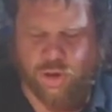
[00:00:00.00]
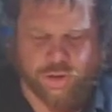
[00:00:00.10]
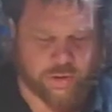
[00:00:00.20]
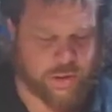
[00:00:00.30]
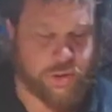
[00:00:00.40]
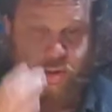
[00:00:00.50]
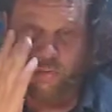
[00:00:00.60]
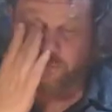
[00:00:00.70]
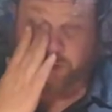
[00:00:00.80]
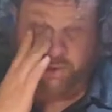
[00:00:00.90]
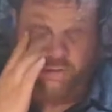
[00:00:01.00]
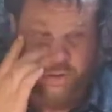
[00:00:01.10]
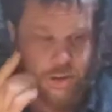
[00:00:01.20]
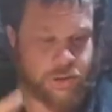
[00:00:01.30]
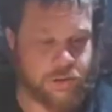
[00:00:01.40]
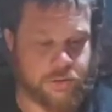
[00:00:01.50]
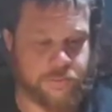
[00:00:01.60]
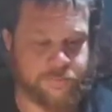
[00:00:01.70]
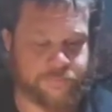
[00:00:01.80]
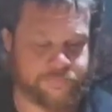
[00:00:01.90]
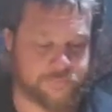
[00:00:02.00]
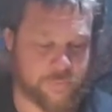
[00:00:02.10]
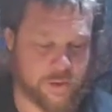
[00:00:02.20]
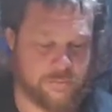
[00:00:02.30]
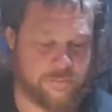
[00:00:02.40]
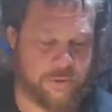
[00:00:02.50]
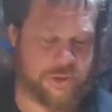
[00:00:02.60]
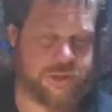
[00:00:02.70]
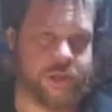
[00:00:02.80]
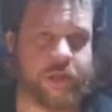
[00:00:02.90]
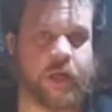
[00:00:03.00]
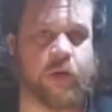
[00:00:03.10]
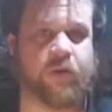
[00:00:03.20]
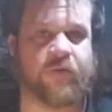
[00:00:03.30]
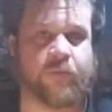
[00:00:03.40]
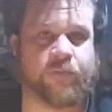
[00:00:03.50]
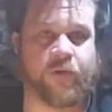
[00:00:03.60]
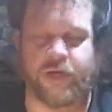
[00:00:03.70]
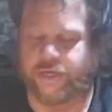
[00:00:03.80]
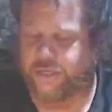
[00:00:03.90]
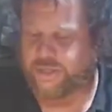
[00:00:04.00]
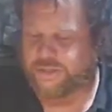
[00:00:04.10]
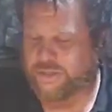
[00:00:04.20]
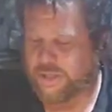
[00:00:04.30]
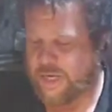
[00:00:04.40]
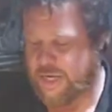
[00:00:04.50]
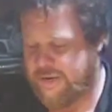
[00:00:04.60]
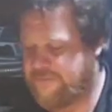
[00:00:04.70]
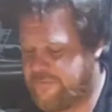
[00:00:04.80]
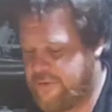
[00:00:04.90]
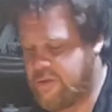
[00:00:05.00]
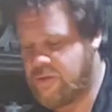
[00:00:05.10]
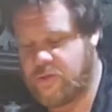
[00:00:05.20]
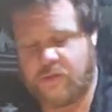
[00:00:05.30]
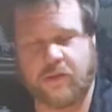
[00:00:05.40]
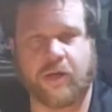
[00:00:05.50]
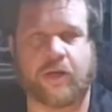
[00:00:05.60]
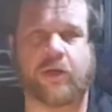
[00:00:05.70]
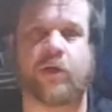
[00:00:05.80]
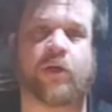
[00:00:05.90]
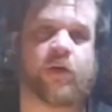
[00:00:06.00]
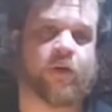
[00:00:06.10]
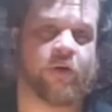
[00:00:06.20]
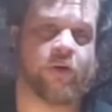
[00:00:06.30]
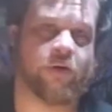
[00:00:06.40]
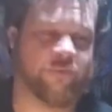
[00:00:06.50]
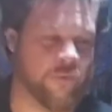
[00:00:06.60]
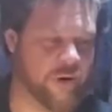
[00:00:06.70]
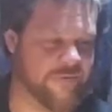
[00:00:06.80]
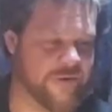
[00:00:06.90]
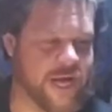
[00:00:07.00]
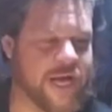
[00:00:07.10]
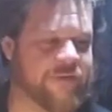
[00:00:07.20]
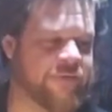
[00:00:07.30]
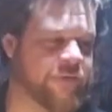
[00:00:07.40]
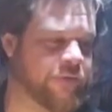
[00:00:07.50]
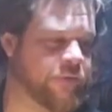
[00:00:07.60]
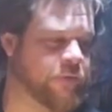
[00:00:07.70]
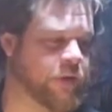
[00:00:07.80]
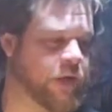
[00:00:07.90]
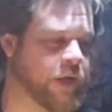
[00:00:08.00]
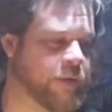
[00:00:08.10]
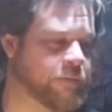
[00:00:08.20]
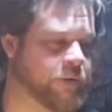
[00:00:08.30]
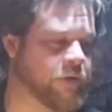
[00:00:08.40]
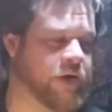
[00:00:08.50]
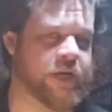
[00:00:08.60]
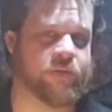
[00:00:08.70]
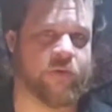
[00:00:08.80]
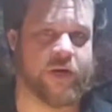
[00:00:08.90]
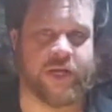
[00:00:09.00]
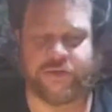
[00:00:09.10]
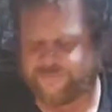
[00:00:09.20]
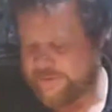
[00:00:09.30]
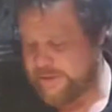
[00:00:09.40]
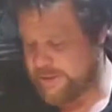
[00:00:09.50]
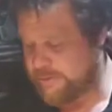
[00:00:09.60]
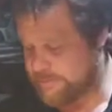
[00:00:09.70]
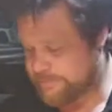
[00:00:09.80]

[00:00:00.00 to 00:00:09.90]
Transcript: So this is a reducing bushing. It goes from 3 to 1.5 inches. This is a 45 degree 3-inch fitting.